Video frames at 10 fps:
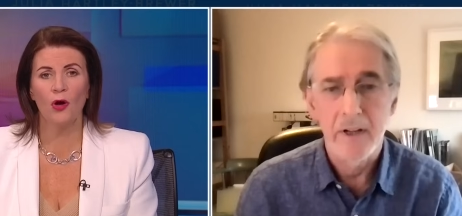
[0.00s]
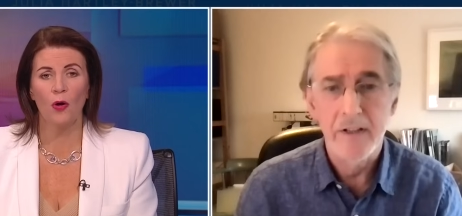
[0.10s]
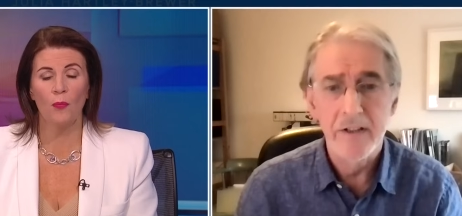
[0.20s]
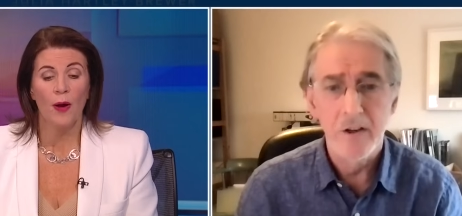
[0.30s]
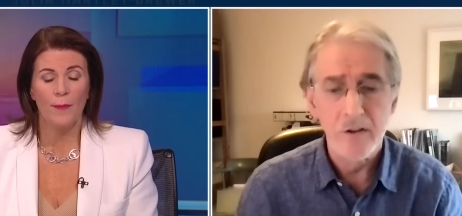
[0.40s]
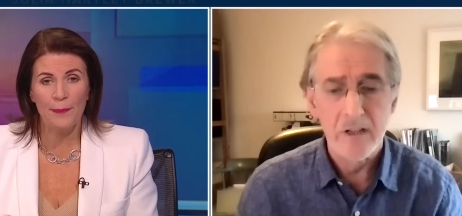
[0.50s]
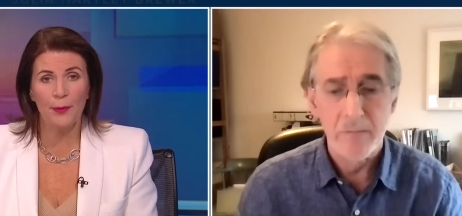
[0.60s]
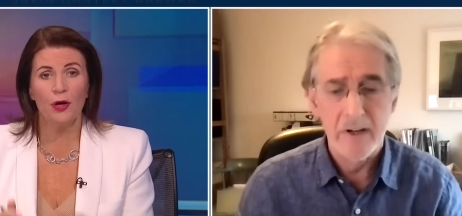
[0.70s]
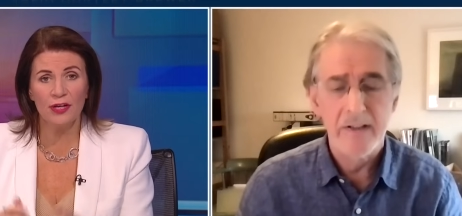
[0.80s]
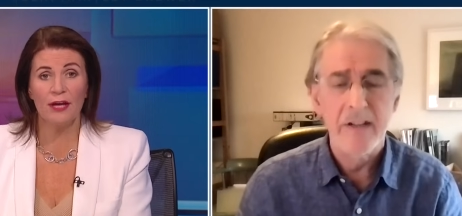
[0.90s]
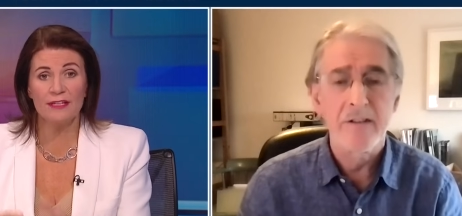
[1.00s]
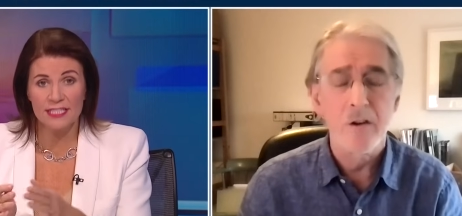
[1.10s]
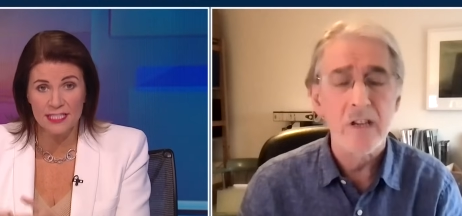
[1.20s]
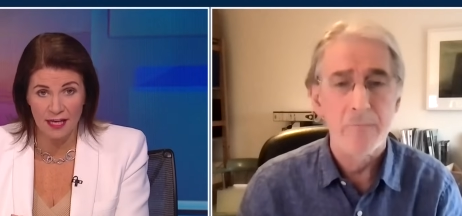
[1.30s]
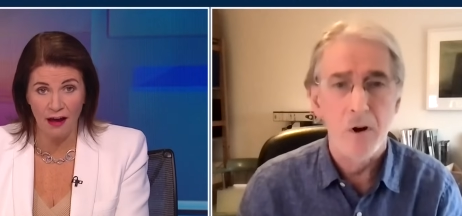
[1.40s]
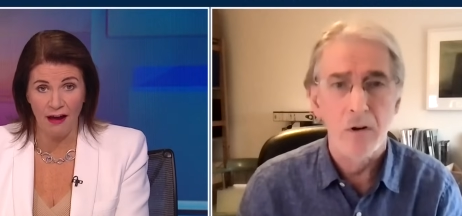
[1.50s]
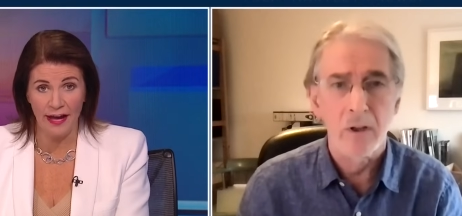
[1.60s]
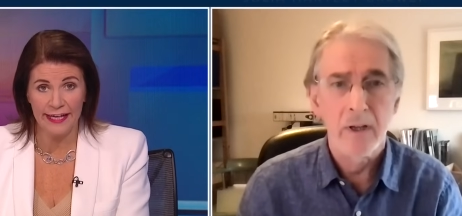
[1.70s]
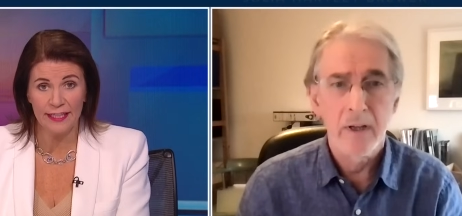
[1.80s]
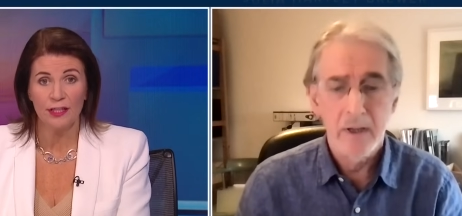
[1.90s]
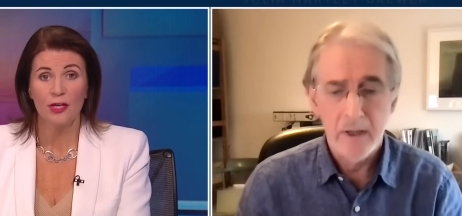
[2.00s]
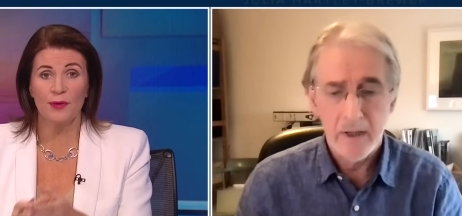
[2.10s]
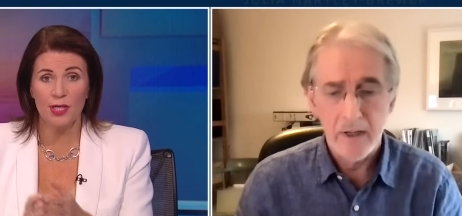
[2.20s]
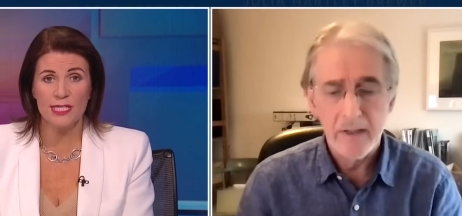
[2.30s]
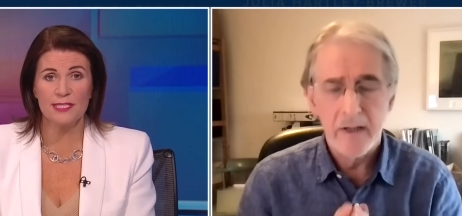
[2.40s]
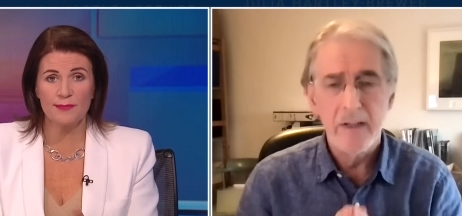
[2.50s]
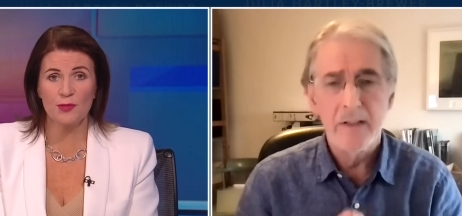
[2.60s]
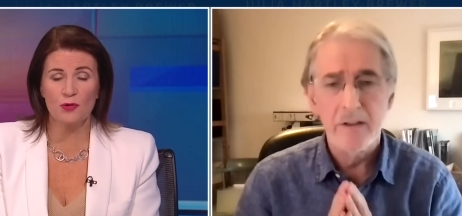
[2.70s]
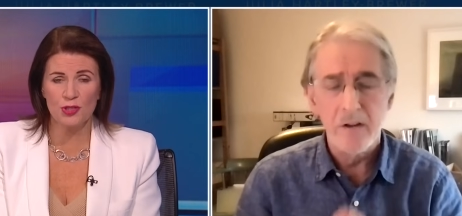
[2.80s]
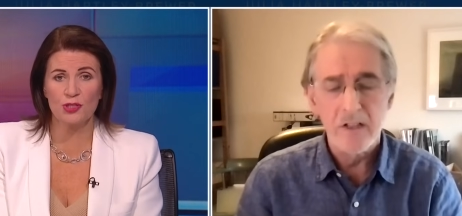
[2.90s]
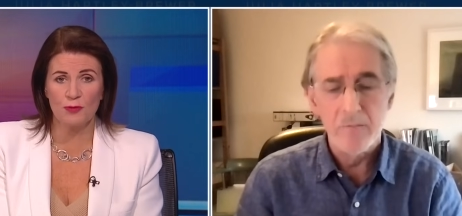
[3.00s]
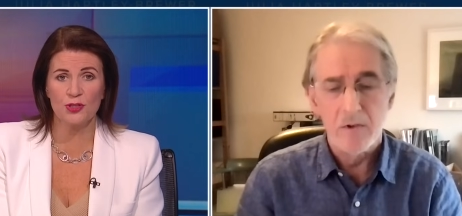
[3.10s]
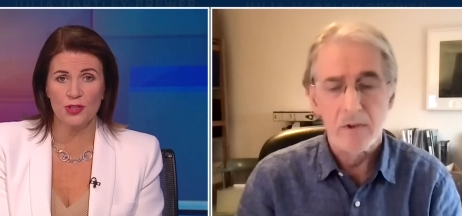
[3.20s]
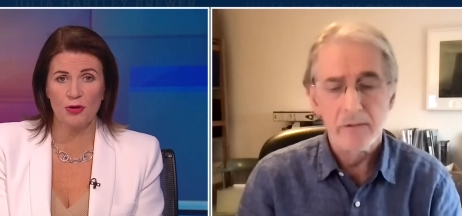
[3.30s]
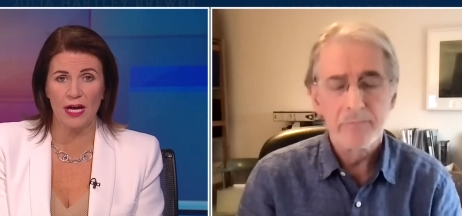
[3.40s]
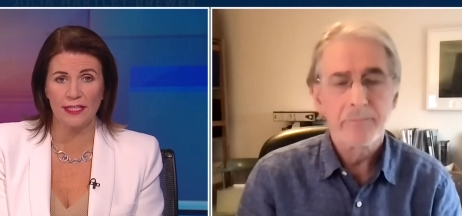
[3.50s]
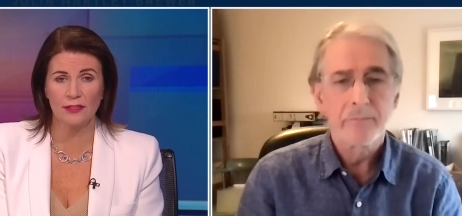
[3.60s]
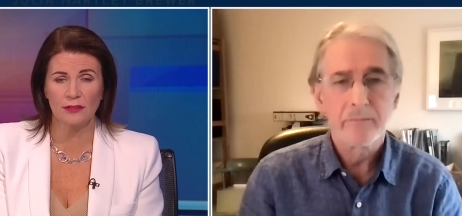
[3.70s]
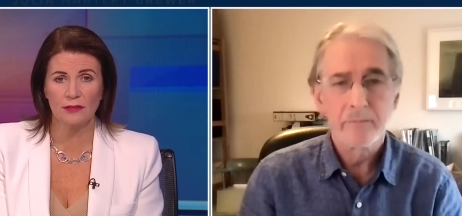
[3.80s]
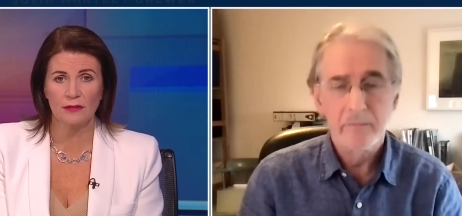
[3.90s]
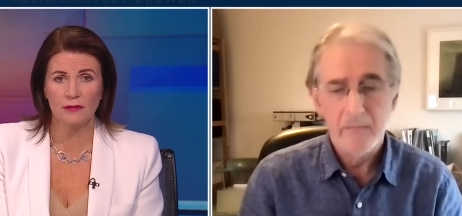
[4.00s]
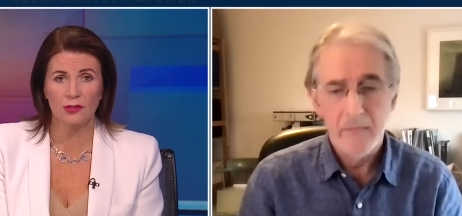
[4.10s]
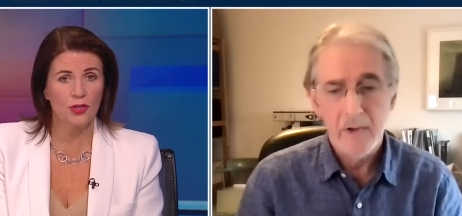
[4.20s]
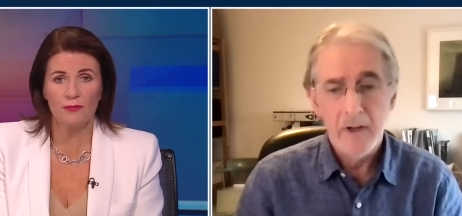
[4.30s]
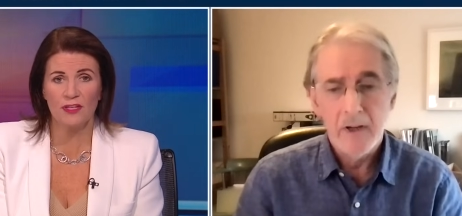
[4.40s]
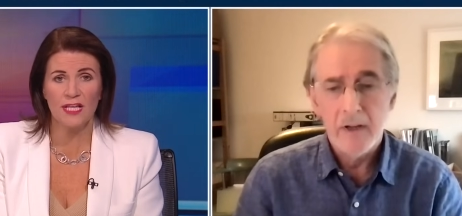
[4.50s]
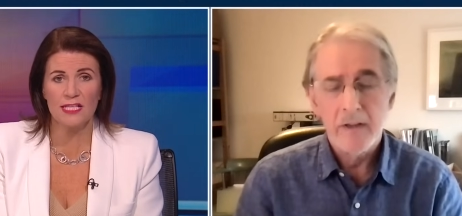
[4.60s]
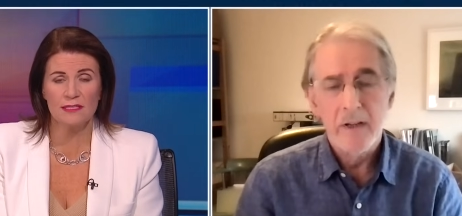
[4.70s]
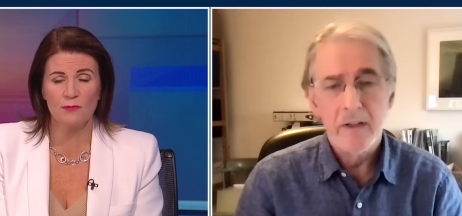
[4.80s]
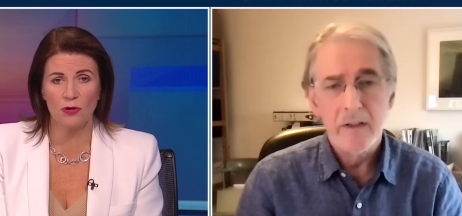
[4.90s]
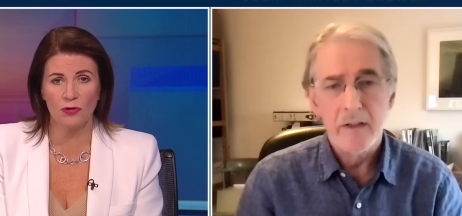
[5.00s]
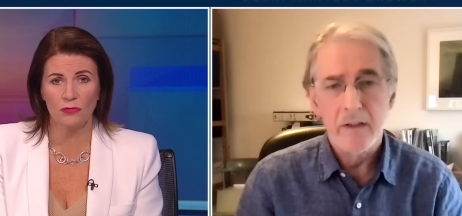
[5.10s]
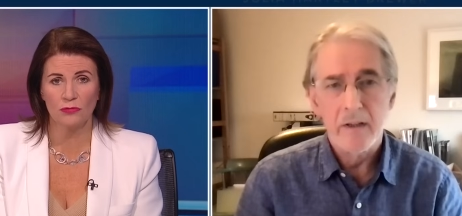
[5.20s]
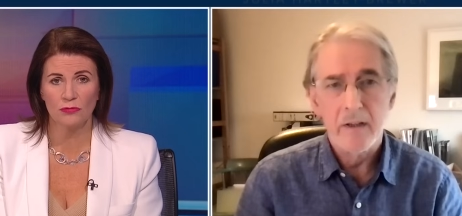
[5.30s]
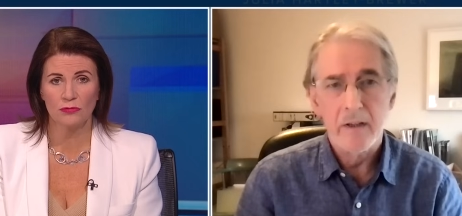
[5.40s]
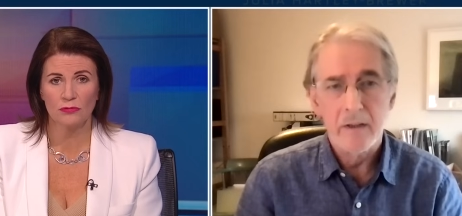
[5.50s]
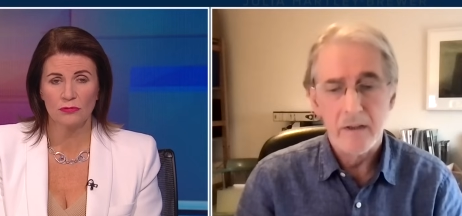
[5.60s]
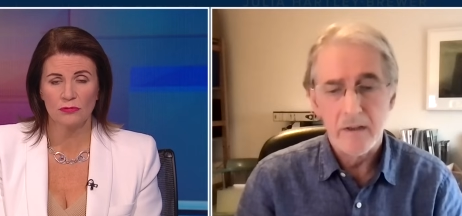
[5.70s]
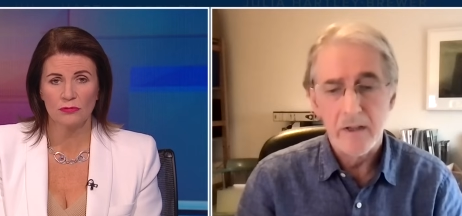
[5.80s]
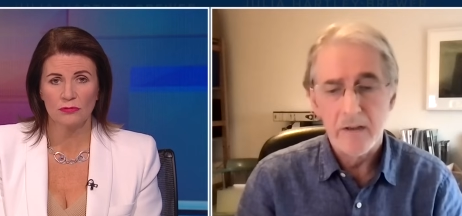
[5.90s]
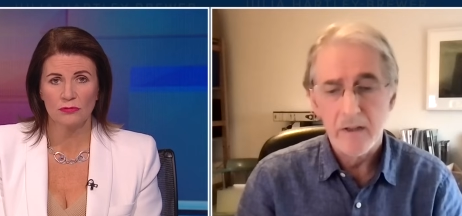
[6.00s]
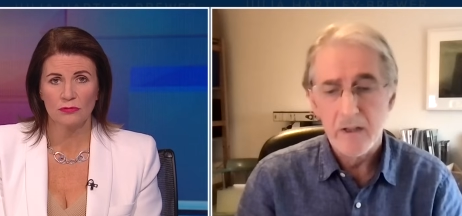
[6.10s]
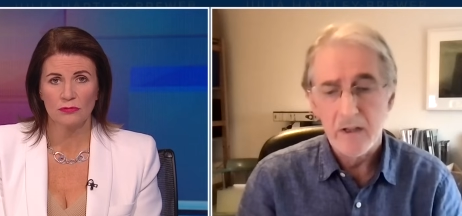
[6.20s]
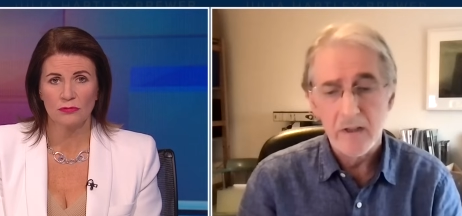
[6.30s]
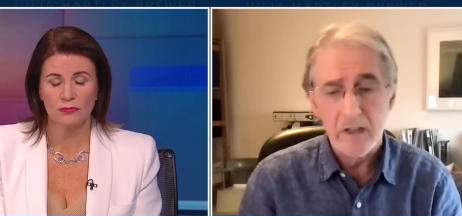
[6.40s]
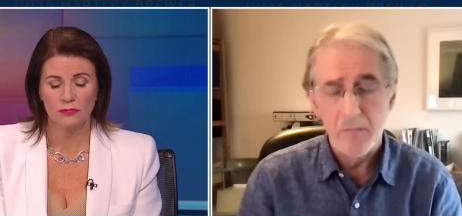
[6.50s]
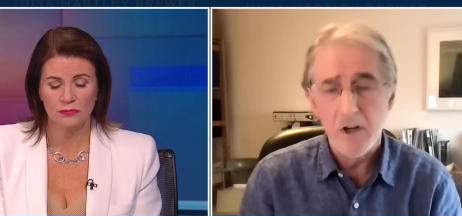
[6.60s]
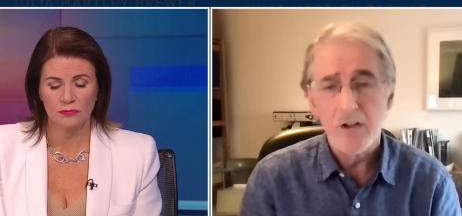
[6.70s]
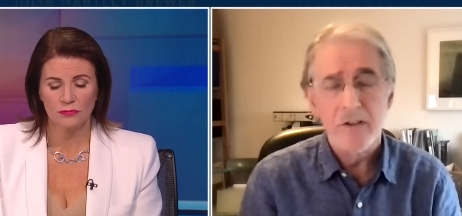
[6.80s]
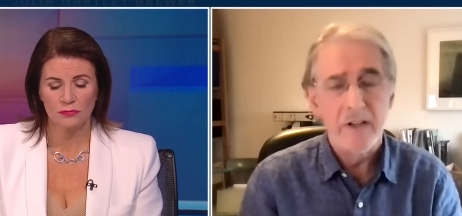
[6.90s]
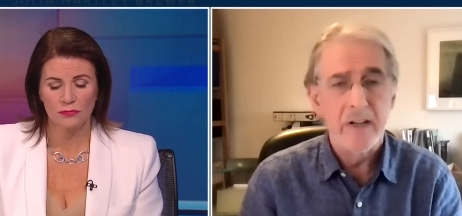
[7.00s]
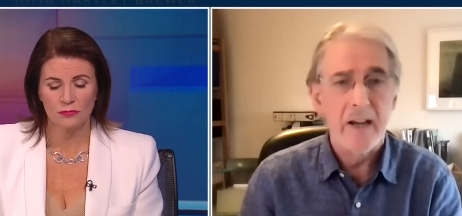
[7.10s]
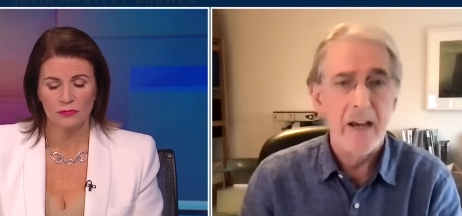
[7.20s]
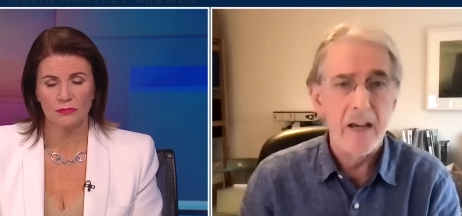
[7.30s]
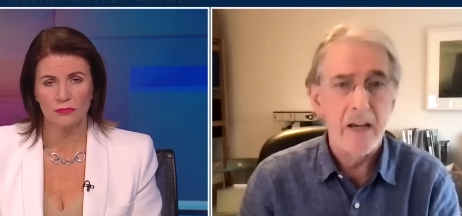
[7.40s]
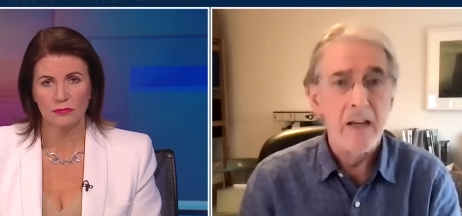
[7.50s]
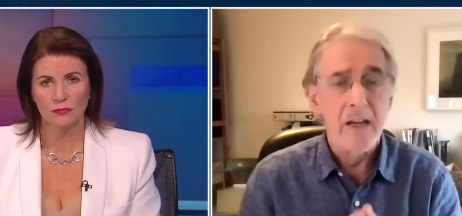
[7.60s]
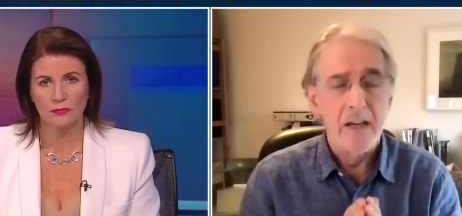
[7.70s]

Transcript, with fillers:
Speaker 1: not? not People are going to die because it, the it doctors are on strike. You don't think that's it, immoral?
Speaker 2: The, the, the emergency care